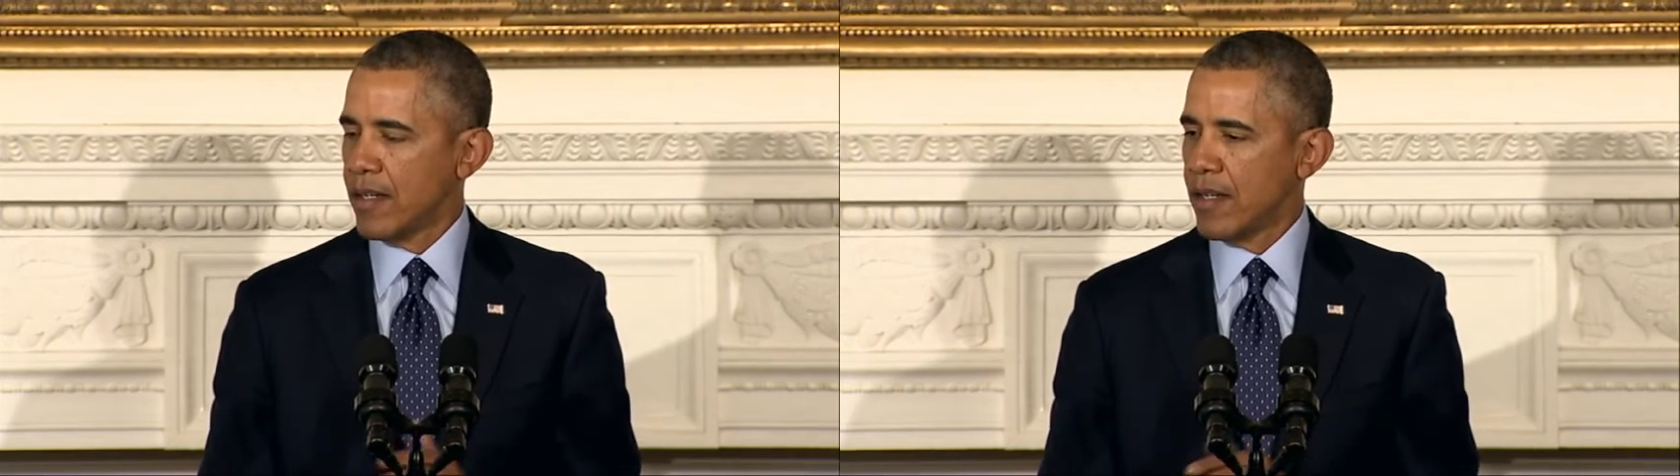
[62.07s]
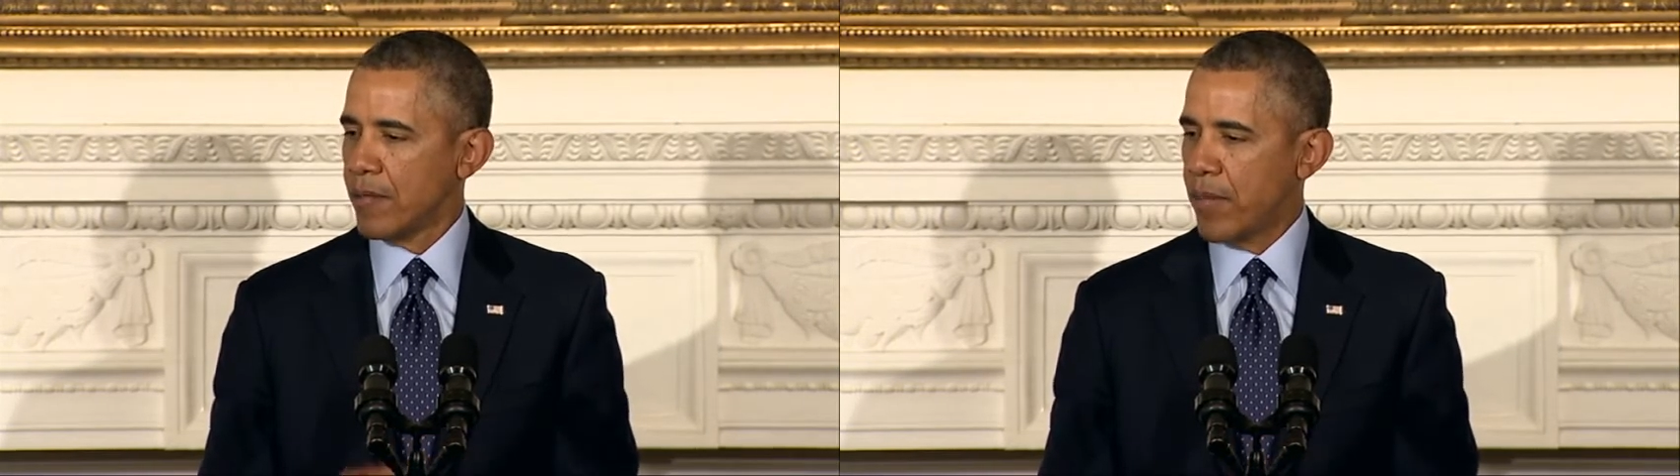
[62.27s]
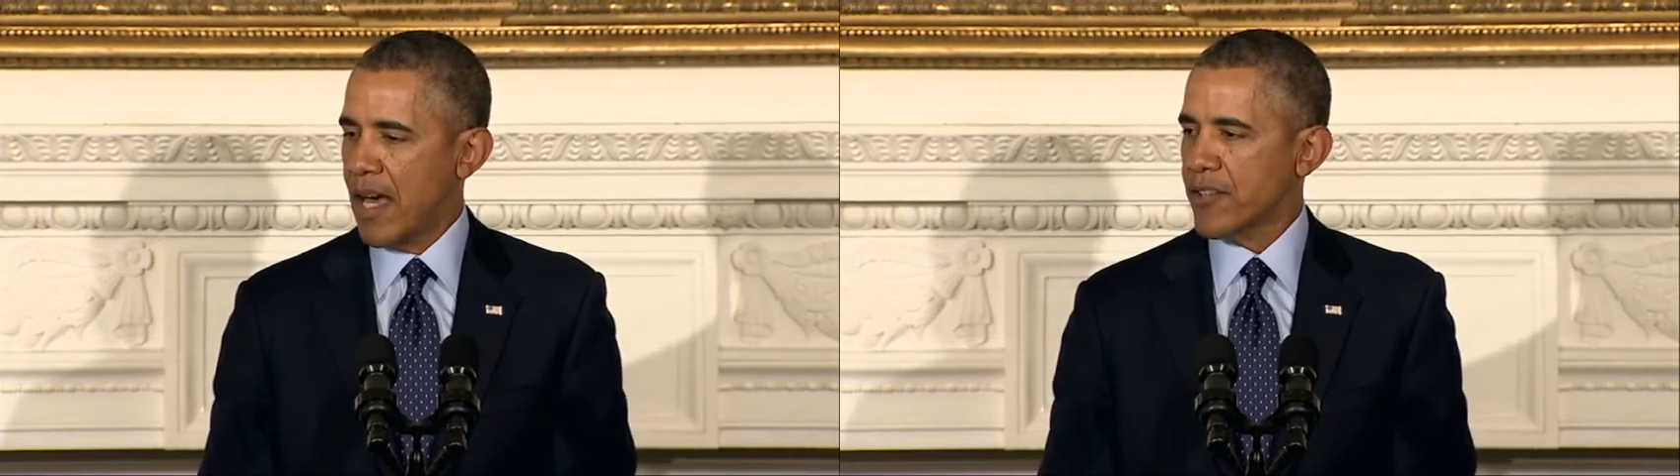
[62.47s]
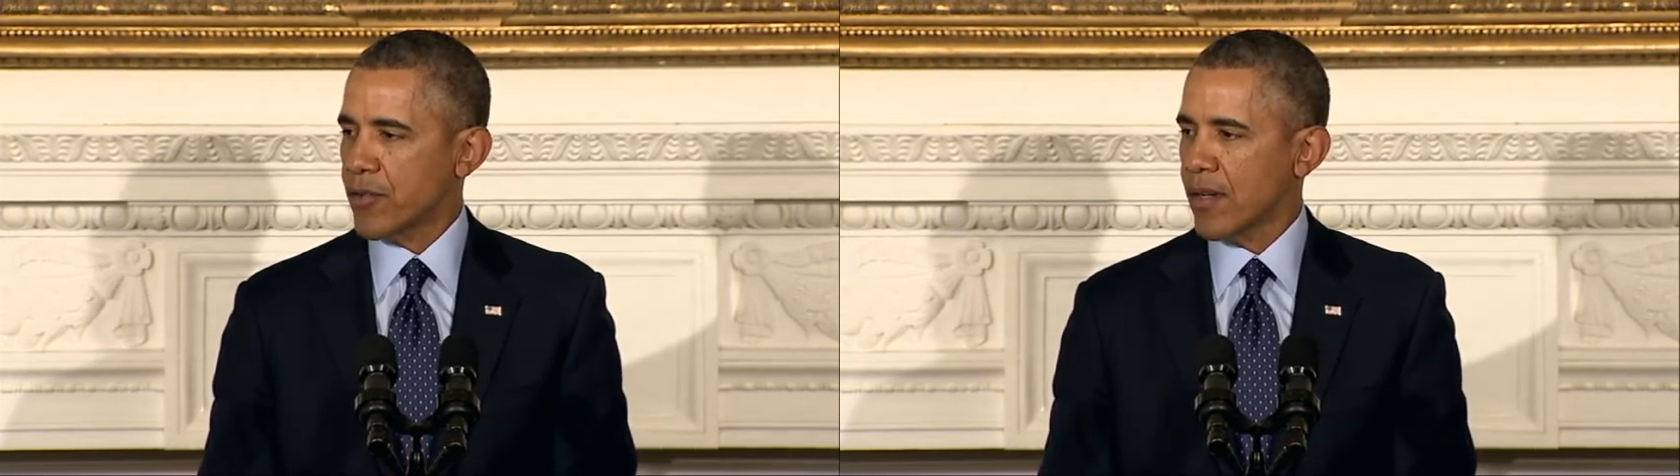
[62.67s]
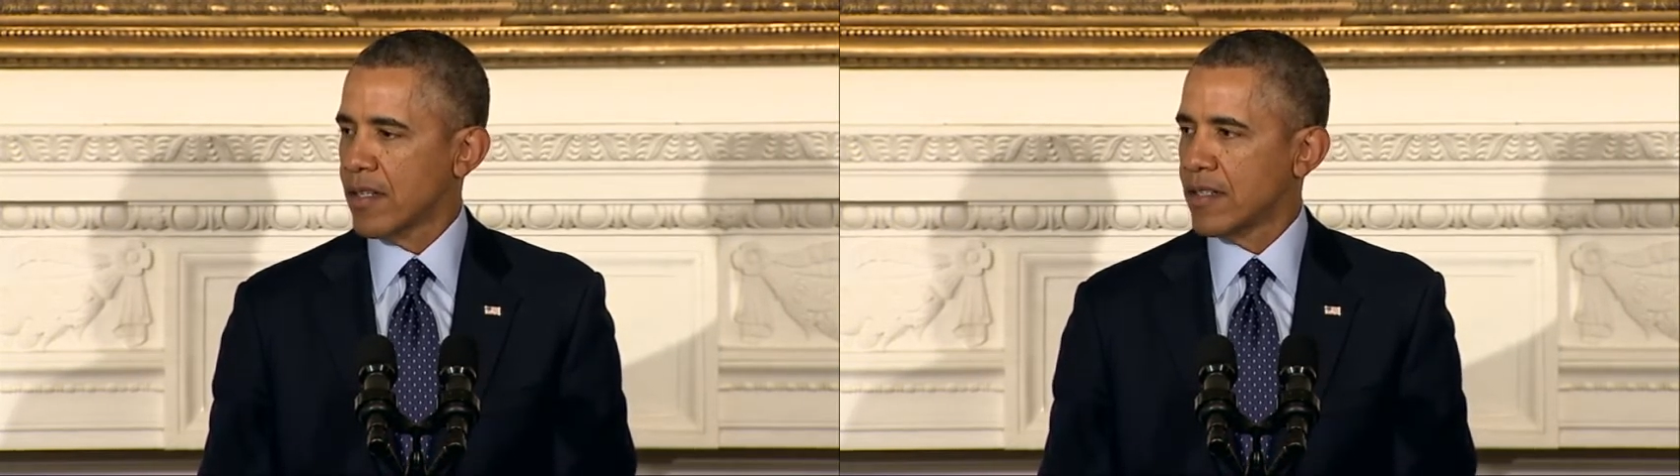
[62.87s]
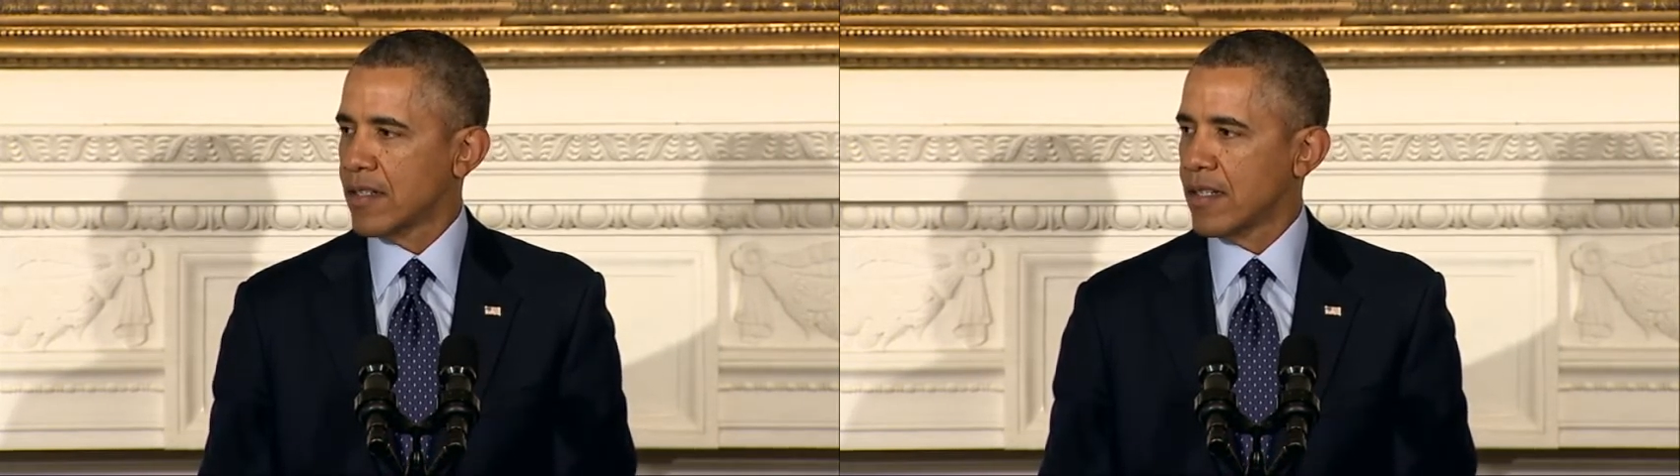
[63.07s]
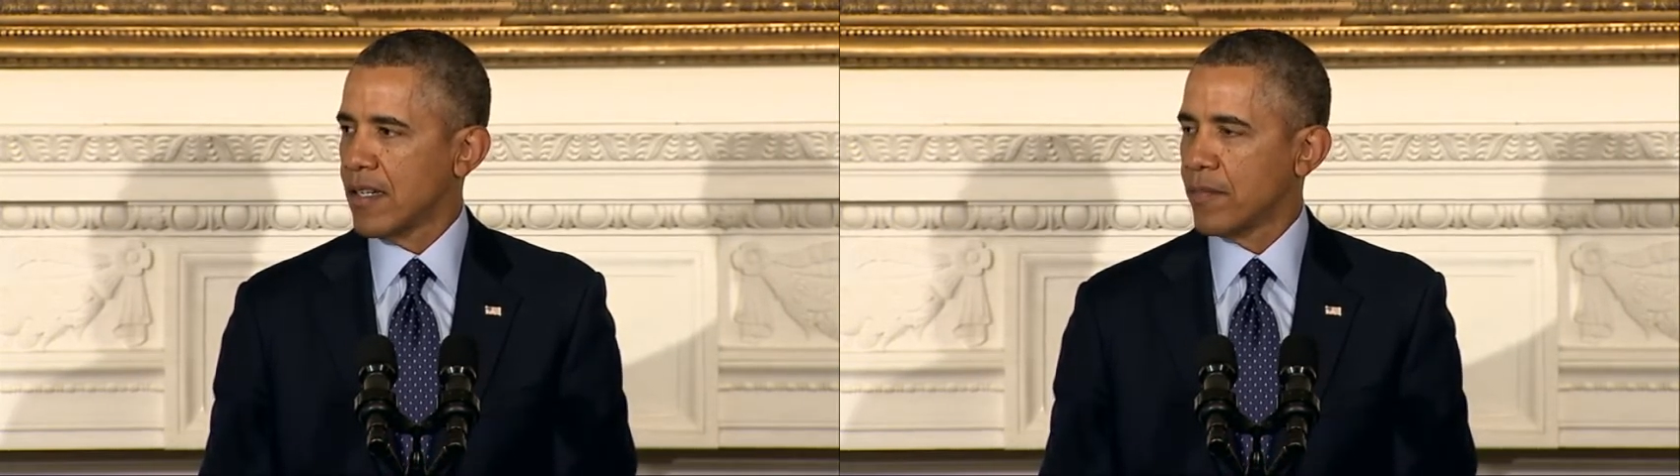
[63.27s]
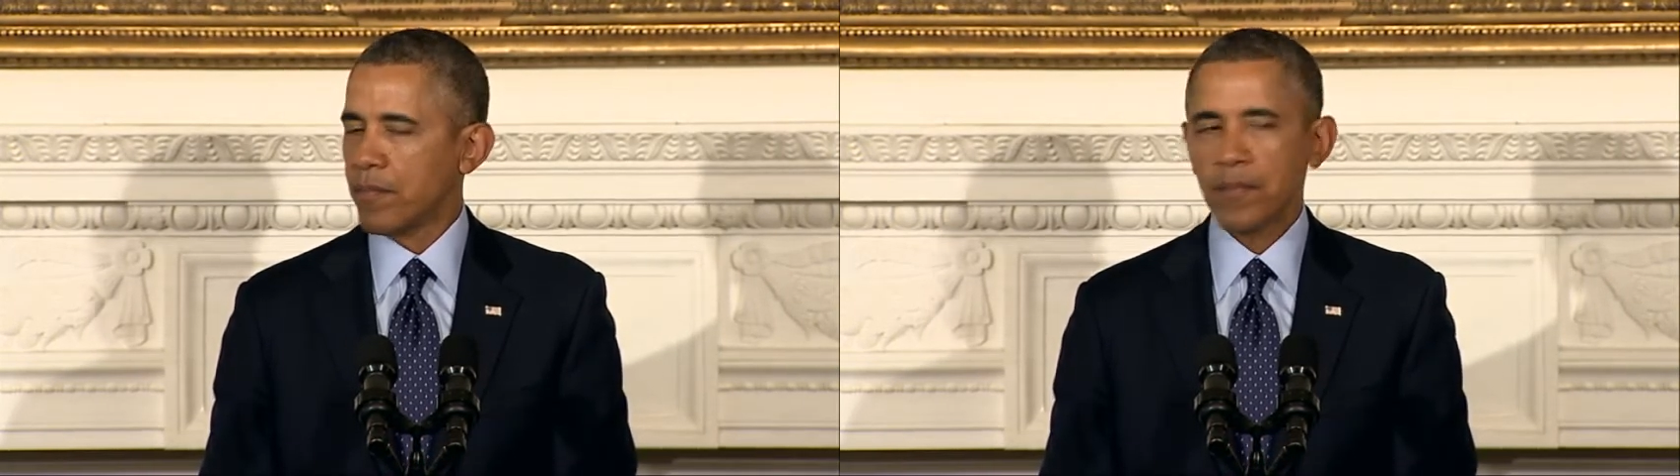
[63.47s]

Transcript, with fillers: uh, posturing and, and